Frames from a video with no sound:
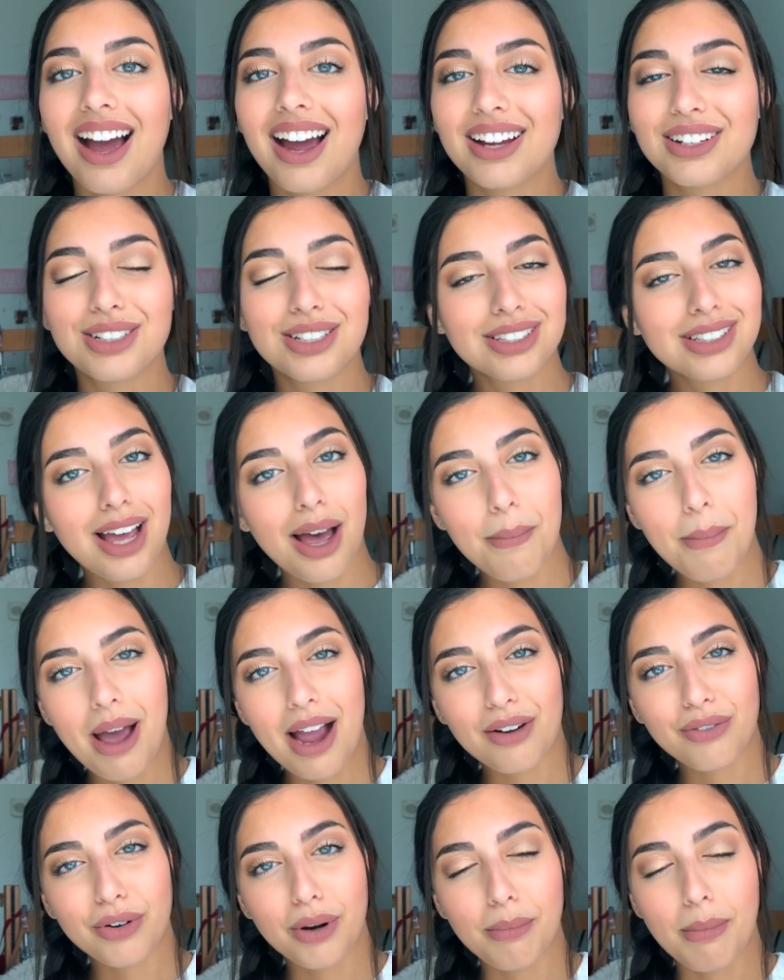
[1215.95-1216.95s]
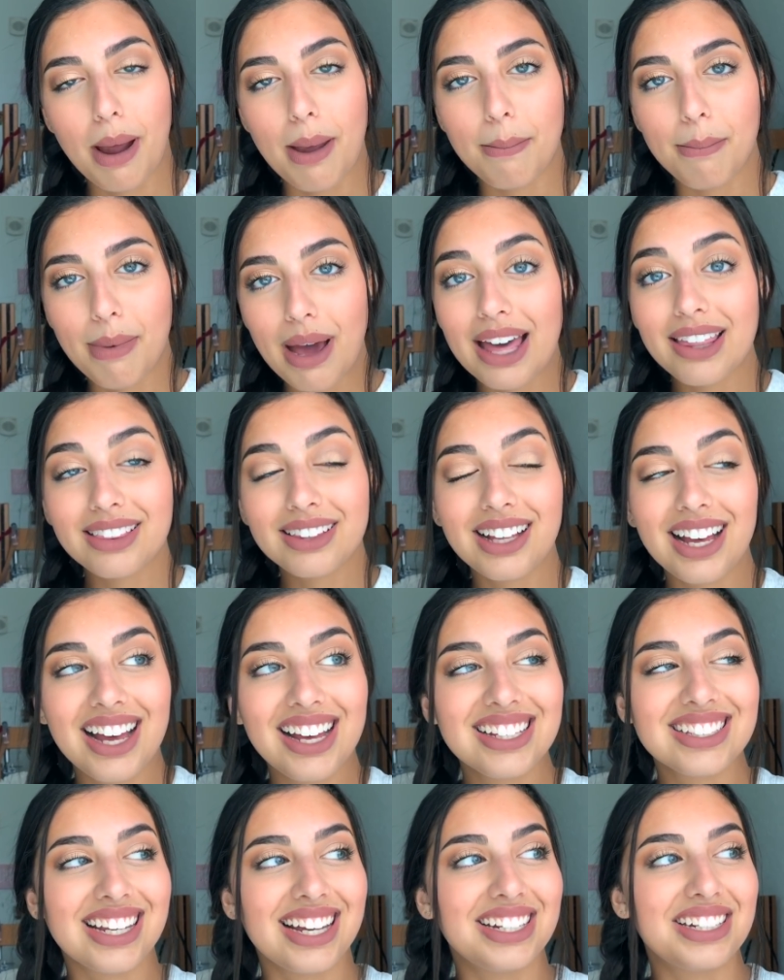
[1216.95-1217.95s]
I just got back from my math
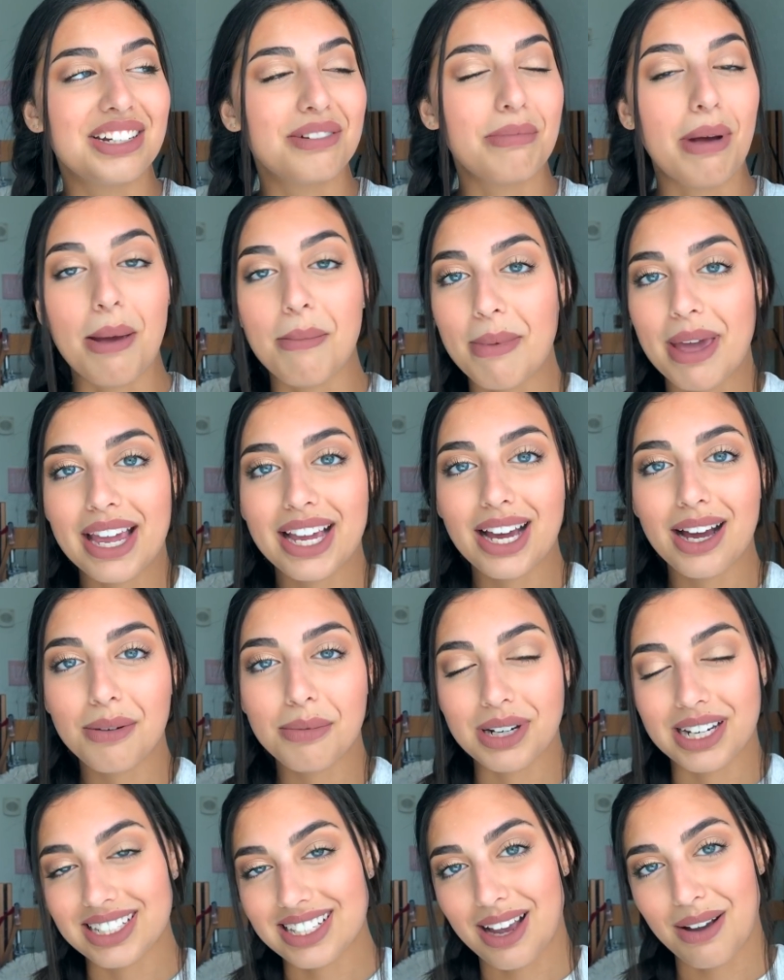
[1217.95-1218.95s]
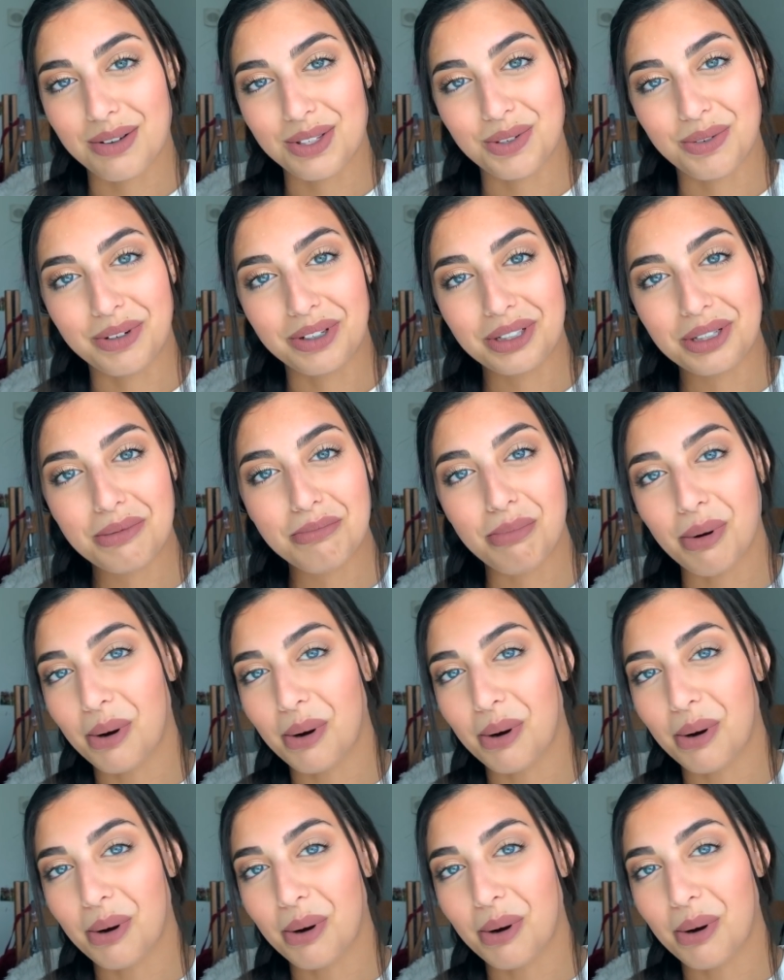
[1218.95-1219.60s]
class. I did my makeup because I was really